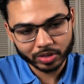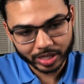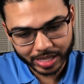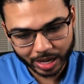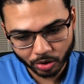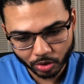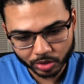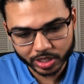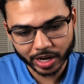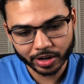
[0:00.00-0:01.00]
and that whole
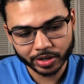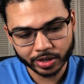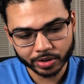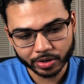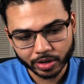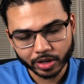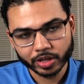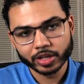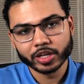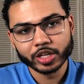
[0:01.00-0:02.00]
entire year,
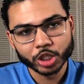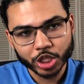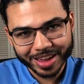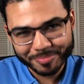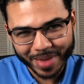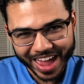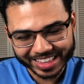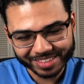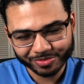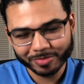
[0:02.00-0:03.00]

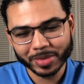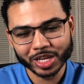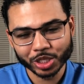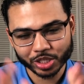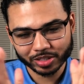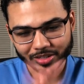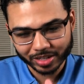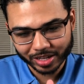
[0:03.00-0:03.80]
jam-packed information,